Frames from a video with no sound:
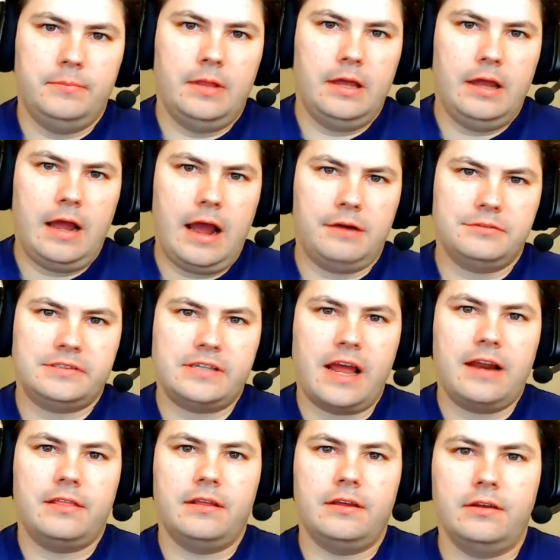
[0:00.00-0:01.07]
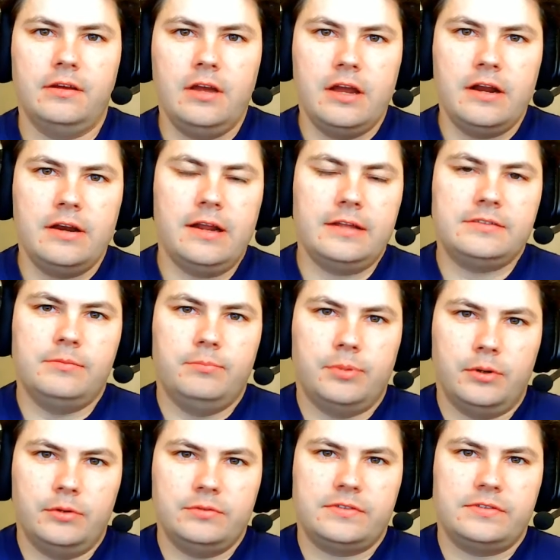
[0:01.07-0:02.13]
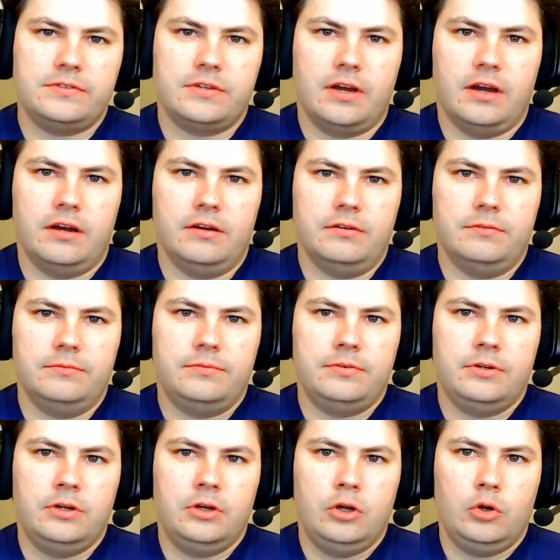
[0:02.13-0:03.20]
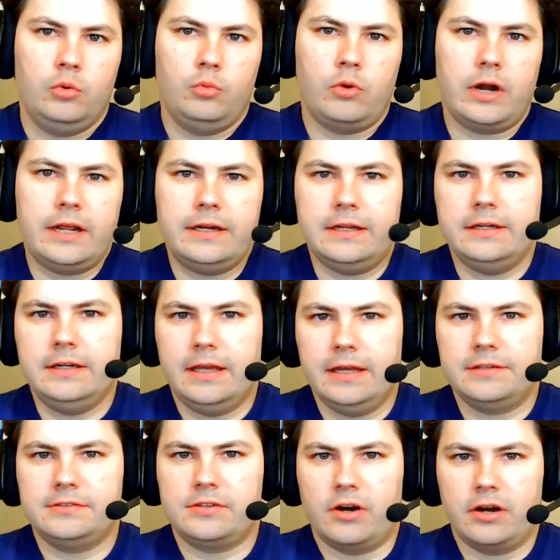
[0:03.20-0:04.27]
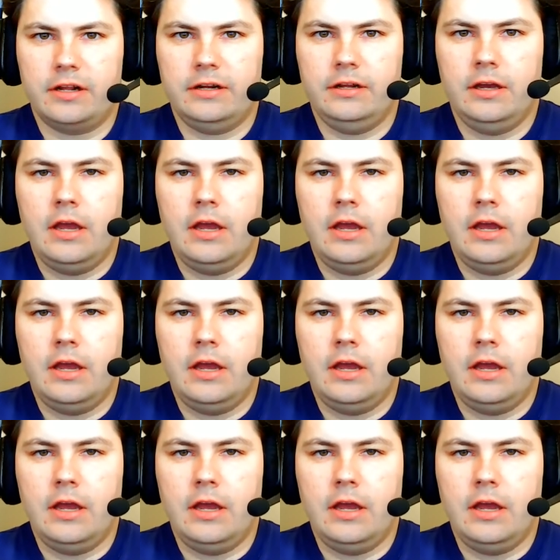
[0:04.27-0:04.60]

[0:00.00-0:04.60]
outside of the nuts and bolts of what I did to get started.